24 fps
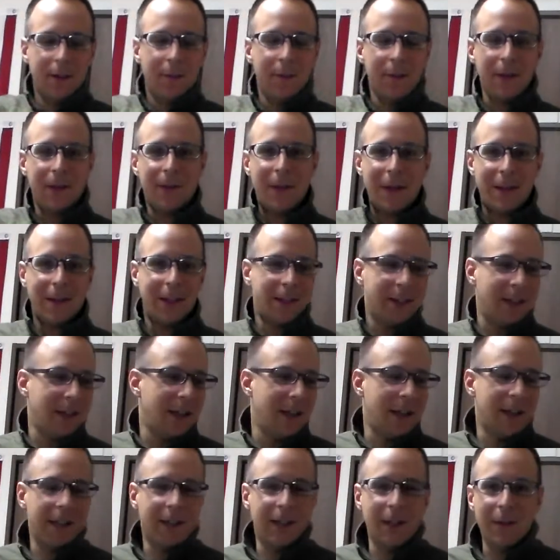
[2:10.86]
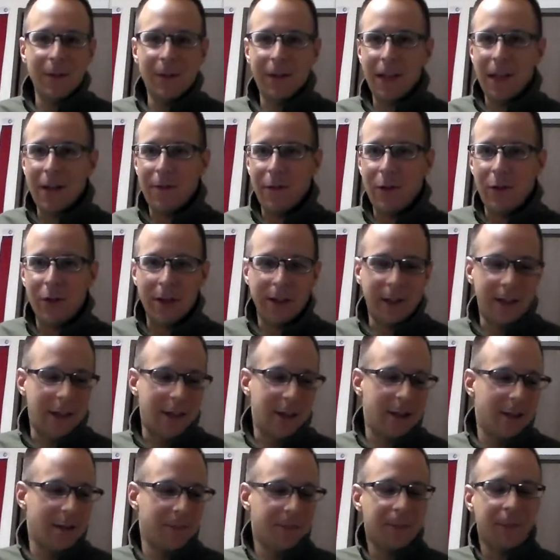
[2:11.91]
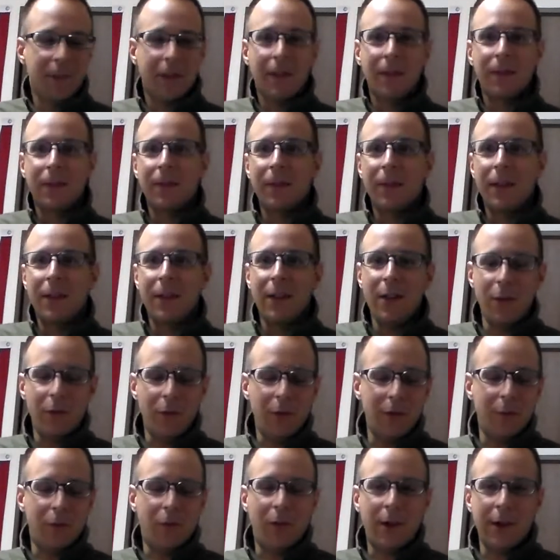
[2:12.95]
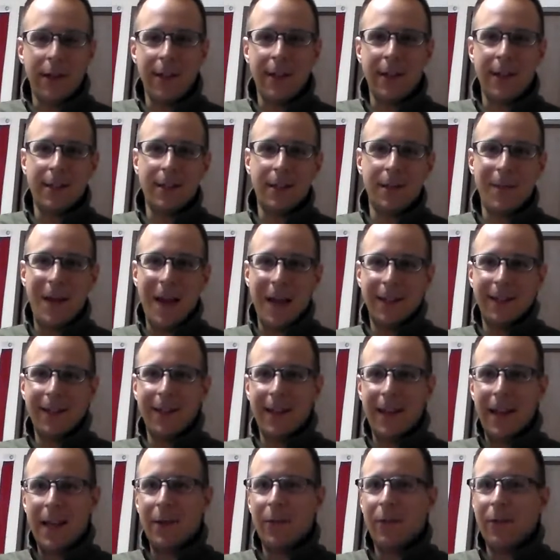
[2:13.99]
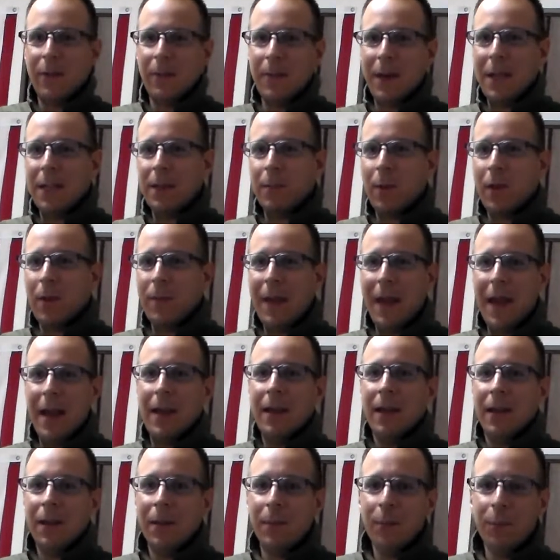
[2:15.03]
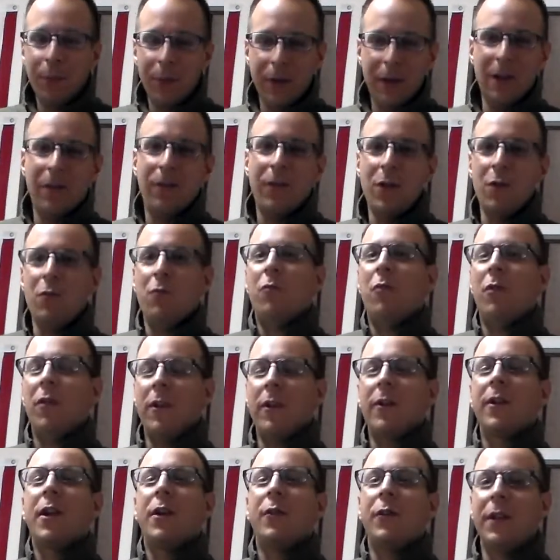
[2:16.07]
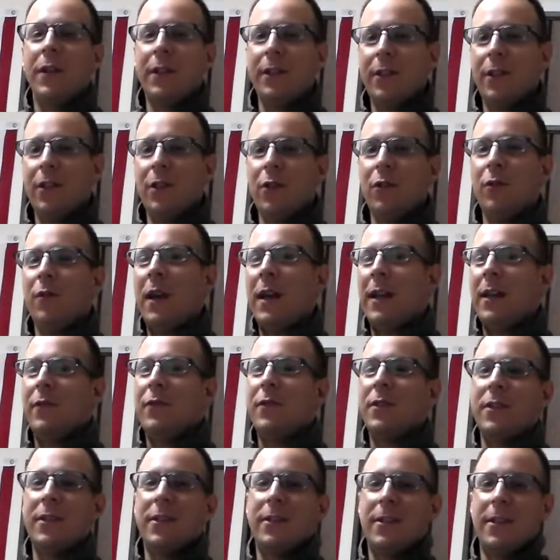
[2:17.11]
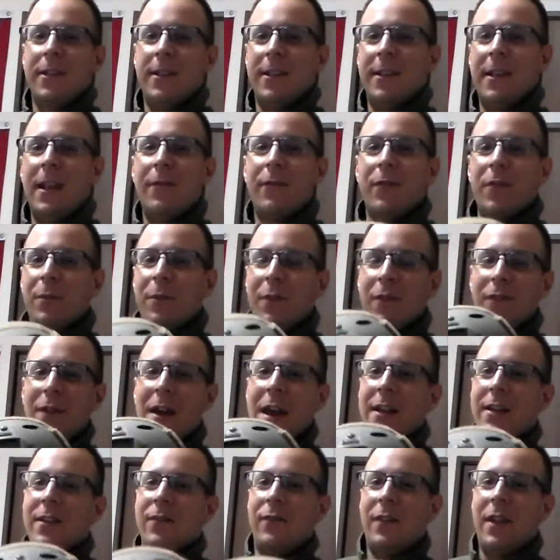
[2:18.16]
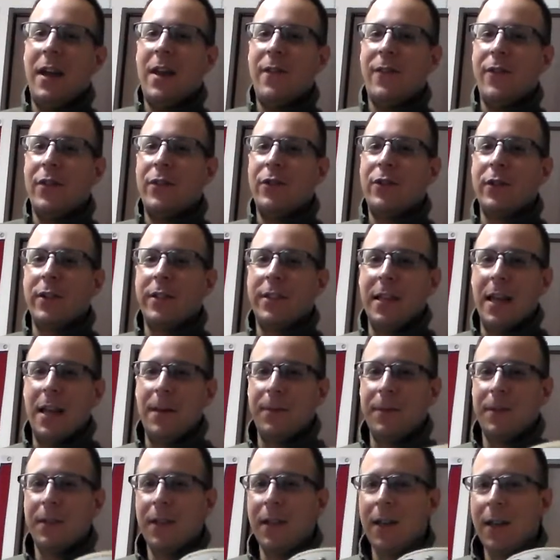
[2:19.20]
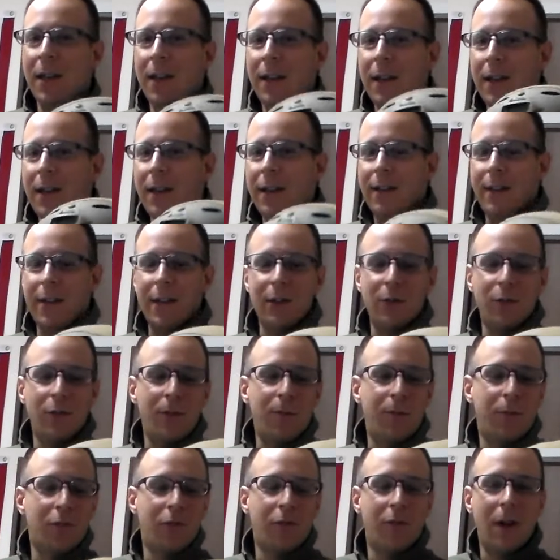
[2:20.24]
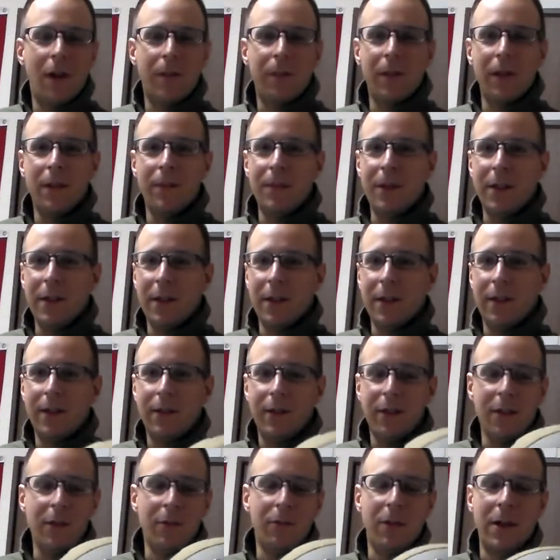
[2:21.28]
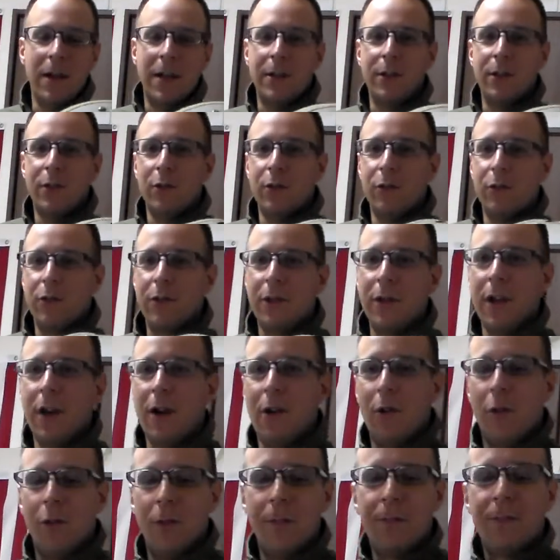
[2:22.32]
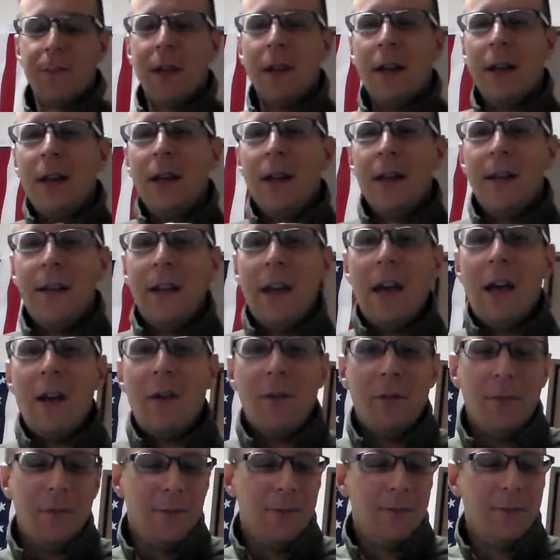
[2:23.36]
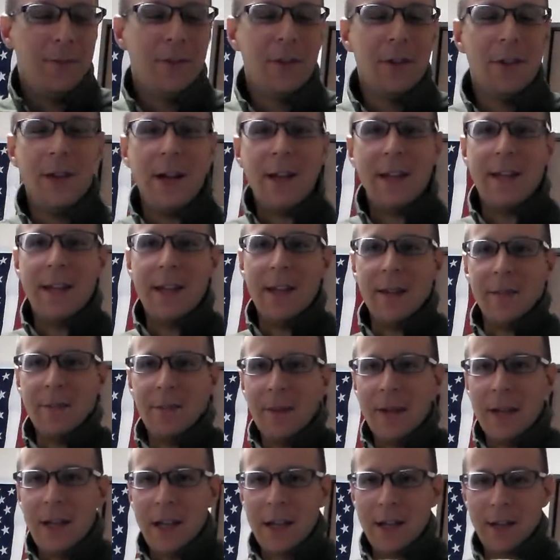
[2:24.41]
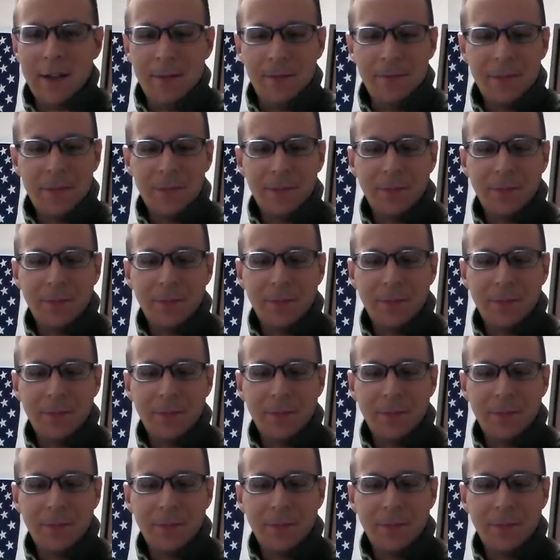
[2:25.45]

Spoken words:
is basically going to save you, because, like, you wouldn't want to get smacked in the head with a baseball bat, but if you were going to, and it was just an inevitable fact of life you had to accept, this would probably be the way to go. Now, the great thing being